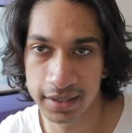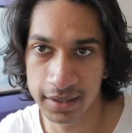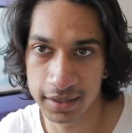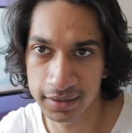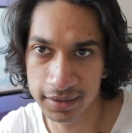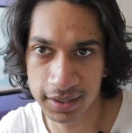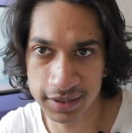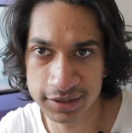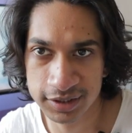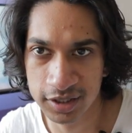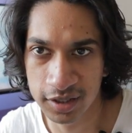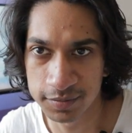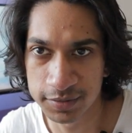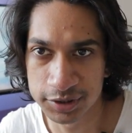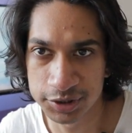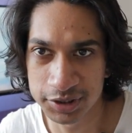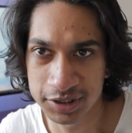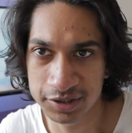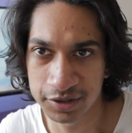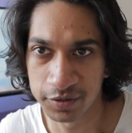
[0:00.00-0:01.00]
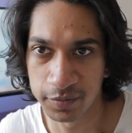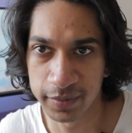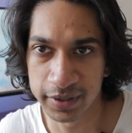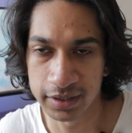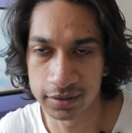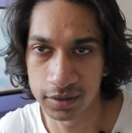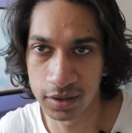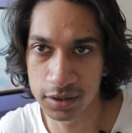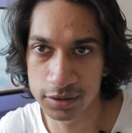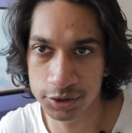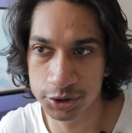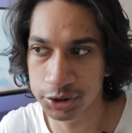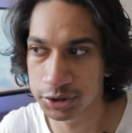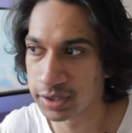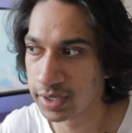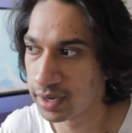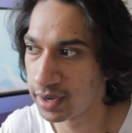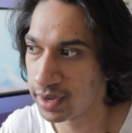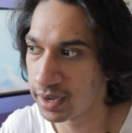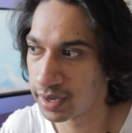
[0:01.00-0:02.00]
And next up is just gonna be lunch,
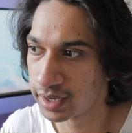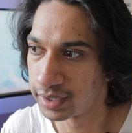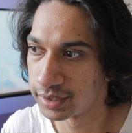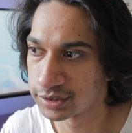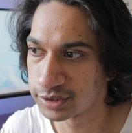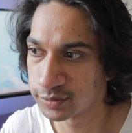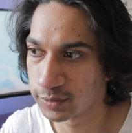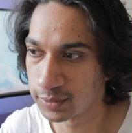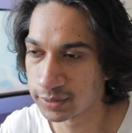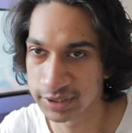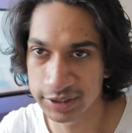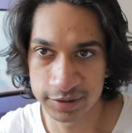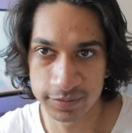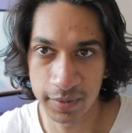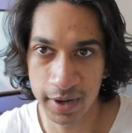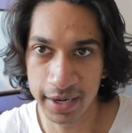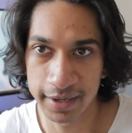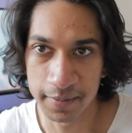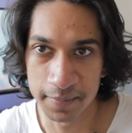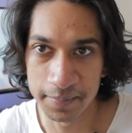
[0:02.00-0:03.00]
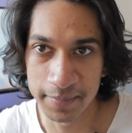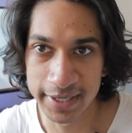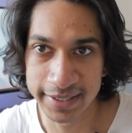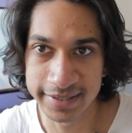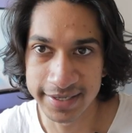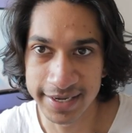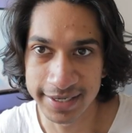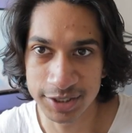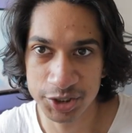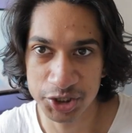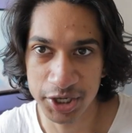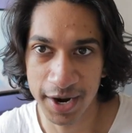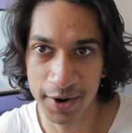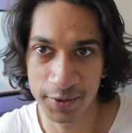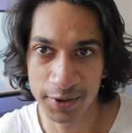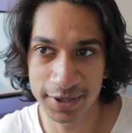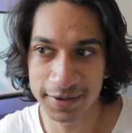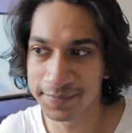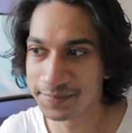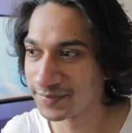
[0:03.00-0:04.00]
as well as my midday
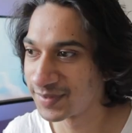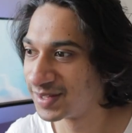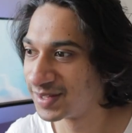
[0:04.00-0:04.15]
shower.